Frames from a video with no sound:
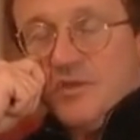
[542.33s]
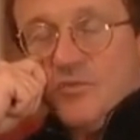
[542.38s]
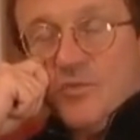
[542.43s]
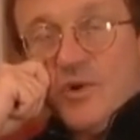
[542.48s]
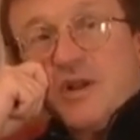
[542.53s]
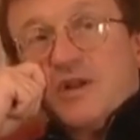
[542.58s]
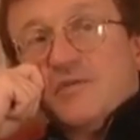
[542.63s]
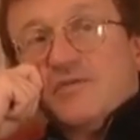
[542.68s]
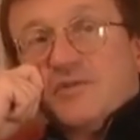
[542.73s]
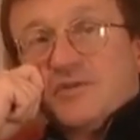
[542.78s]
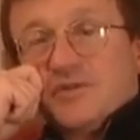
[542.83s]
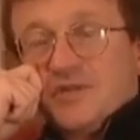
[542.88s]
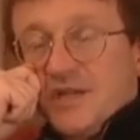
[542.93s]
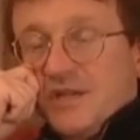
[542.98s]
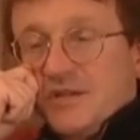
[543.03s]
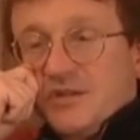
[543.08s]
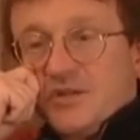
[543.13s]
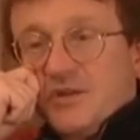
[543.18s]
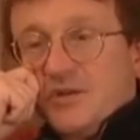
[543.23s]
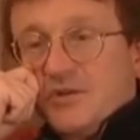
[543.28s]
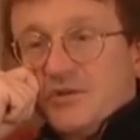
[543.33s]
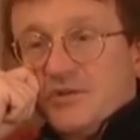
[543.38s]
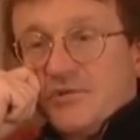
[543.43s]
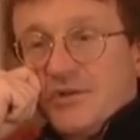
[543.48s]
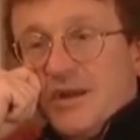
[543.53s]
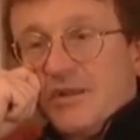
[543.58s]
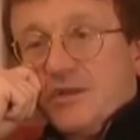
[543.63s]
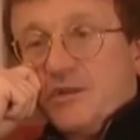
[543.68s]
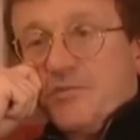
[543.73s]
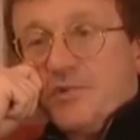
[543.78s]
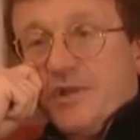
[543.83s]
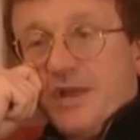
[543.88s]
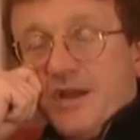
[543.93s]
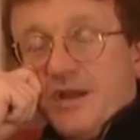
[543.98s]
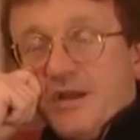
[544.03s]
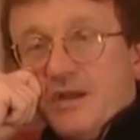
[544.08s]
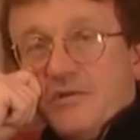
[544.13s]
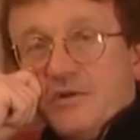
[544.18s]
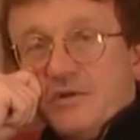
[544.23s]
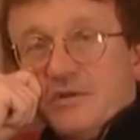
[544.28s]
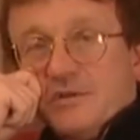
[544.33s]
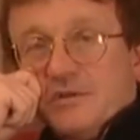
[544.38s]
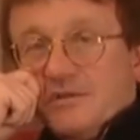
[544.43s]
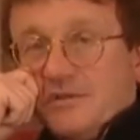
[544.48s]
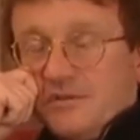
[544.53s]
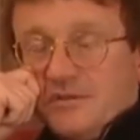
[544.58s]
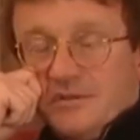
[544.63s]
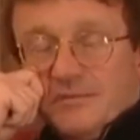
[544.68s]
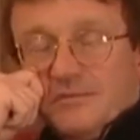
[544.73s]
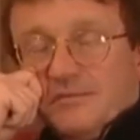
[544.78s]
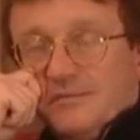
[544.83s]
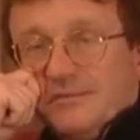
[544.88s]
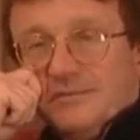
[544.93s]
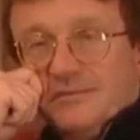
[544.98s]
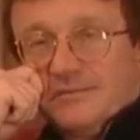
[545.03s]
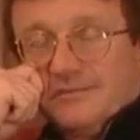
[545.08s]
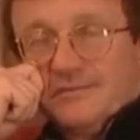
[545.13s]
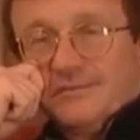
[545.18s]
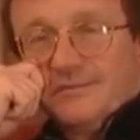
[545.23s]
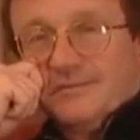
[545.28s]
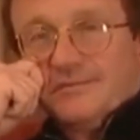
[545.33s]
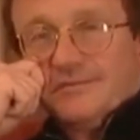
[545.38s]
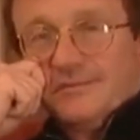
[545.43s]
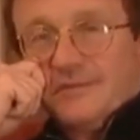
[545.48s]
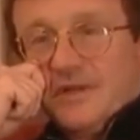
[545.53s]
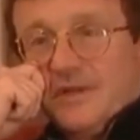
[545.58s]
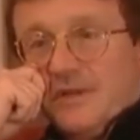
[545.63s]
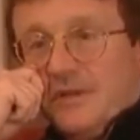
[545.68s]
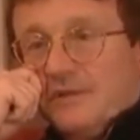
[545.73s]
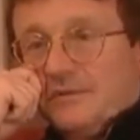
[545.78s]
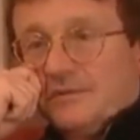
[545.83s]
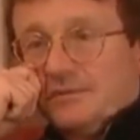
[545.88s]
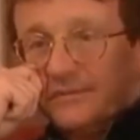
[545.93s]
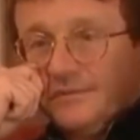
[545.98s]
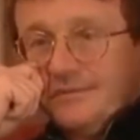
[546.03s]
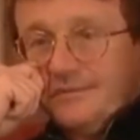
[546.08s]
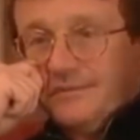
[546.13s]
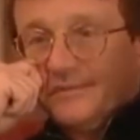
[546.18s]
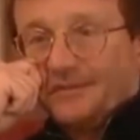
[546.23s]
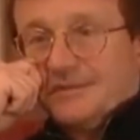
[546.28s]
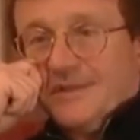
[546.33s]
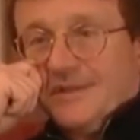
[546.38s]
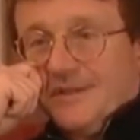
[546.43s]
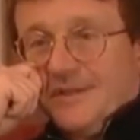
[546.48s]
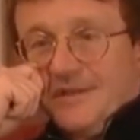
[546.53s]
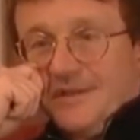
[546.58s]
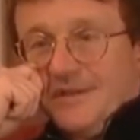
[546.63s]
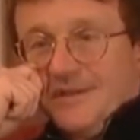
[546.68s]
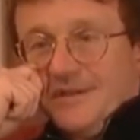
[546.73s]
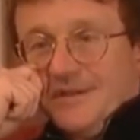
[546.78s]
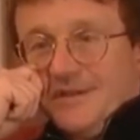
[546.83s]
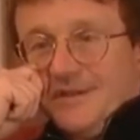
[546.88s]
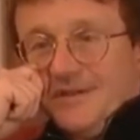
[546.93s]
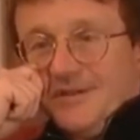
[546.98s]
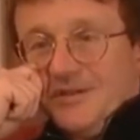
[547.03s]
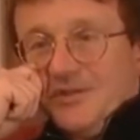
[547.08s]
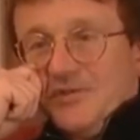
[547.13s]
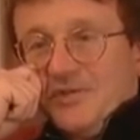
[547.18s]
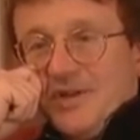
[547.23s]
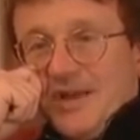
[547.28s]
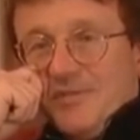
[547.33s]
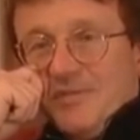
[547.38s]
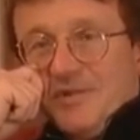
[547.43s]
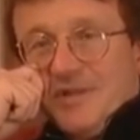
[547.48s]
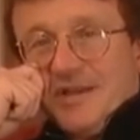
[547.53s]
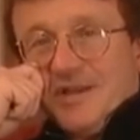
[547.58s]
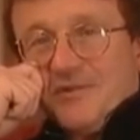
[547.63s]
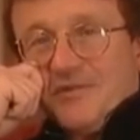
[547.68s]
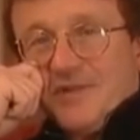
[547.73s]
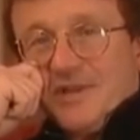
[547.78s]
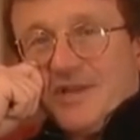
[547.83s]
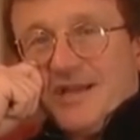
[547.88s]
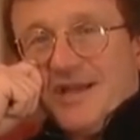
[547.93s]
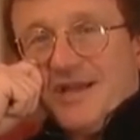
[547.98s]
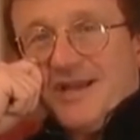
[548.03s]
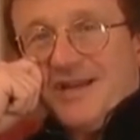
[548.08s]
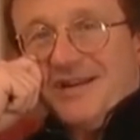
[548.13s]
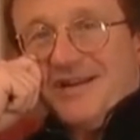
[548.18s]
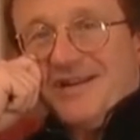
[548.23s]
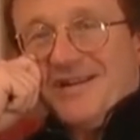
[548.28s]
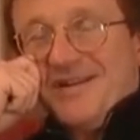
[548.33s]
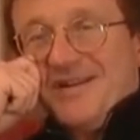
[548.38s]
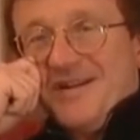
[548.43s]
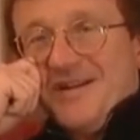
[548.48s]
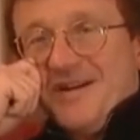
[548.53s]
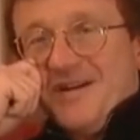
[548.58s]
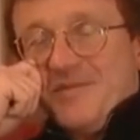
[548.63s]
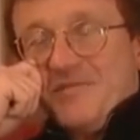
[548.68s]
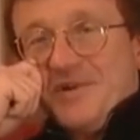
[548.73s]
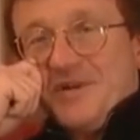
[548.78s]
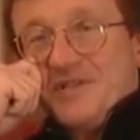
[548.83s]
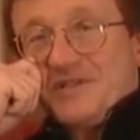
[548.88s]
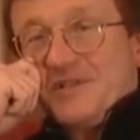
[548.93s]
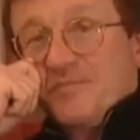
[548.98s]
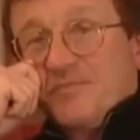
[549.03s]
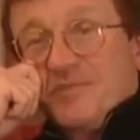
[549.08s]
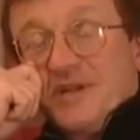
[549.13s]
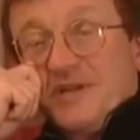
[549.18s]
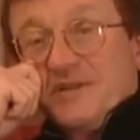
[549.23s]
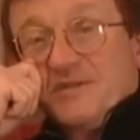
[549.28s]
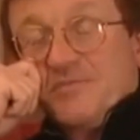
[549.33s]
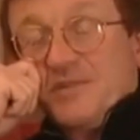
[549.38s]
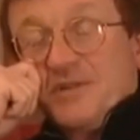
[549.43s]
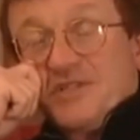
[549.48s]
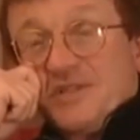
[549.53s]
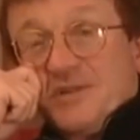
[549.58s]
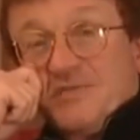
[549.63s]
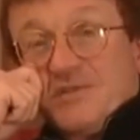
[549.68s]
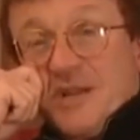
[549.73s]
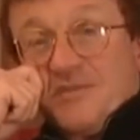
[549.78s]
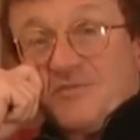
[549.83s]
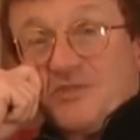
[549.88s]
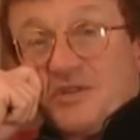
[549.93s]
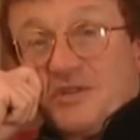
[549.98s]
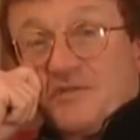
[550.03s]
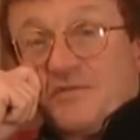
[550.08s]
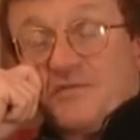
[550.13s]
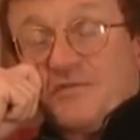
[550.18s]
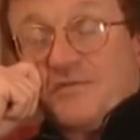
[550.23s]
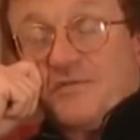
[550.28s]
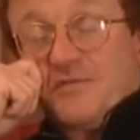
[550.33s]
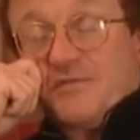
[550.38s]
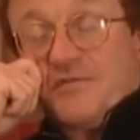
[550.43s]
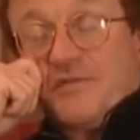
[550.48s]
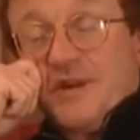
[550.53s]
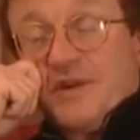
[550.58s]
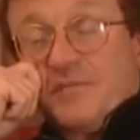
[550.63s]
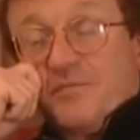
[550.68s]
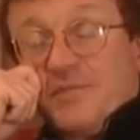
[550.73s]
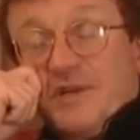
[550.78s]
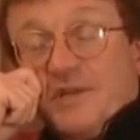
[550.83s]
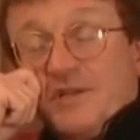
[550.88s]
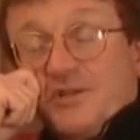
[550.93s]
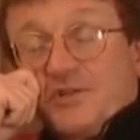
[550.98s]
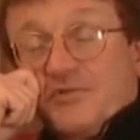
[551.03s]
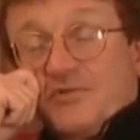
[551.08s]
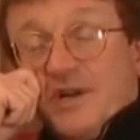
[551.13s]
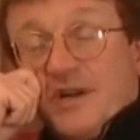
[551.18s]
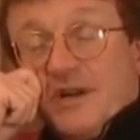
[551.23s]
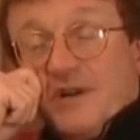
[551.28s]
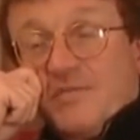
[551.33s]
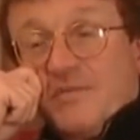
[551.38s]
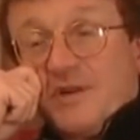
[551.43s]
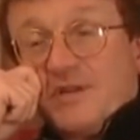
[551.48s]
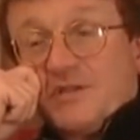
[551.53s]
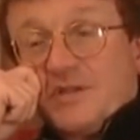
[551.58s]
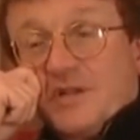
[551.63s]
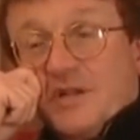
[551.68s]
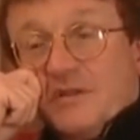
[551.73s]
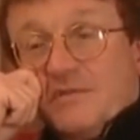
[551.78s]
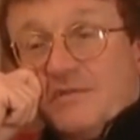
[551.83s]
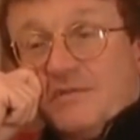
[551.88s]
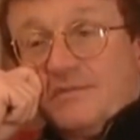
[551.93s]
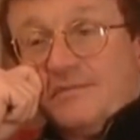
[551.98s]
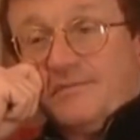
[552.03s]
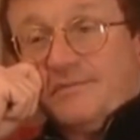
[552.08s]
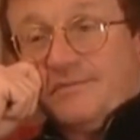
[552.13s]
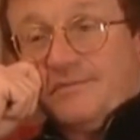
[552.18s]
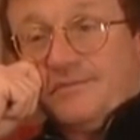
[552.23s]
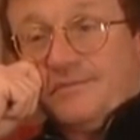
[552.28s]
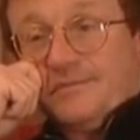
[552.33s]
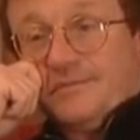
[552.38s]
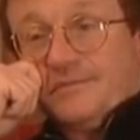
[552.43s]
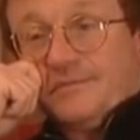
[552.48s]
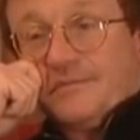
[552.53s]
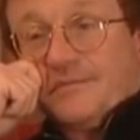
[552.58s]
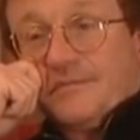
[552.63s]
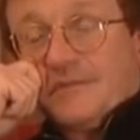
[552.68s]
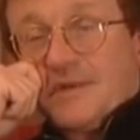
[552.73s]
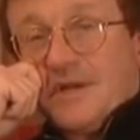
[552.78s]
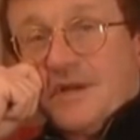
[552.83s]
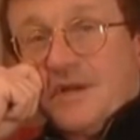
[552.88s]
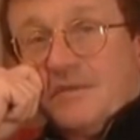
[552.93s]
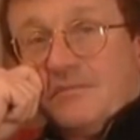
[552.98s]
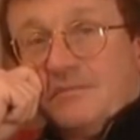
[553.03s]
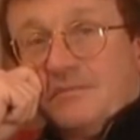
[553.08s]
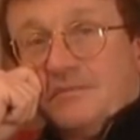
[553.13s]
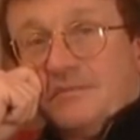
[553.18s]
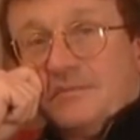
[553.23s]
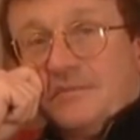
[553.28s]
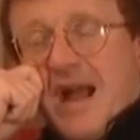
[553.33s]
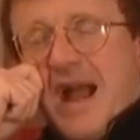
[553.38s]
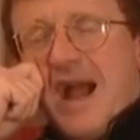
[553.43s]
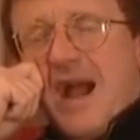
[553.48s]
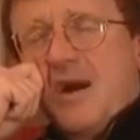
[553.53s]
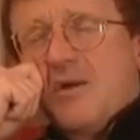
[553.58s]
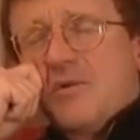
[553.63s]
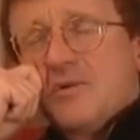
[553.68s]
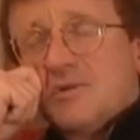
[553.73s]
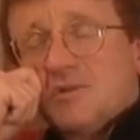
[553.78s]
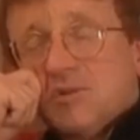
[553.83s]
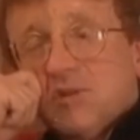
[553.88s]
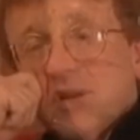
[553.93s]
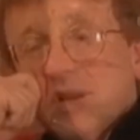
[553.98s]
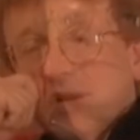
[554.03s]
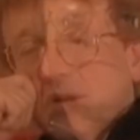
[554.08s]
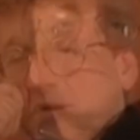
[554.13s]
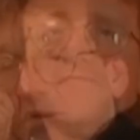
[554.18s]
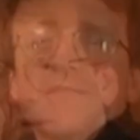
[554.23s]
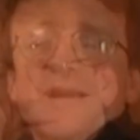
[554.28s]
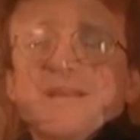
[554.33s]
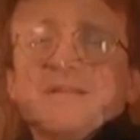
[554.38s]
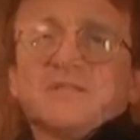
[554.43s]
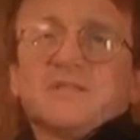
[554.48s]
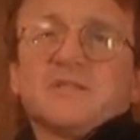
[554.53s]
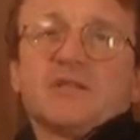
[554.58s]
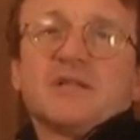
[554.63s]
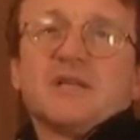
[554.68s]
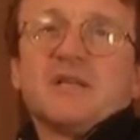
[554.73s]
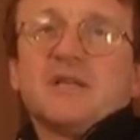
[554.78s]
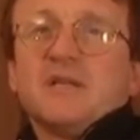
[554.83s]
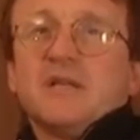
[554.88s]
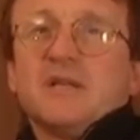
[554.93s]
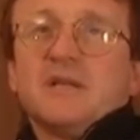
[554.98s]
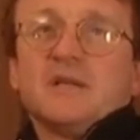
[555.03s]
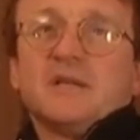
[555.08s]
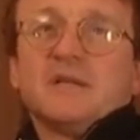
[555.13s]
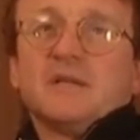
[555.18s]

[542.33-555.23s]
Wonderful sing-songs around the piano with, you name it, they were there. But sometimes just Fred, Peter Straker and myself. Hours. He was an immensely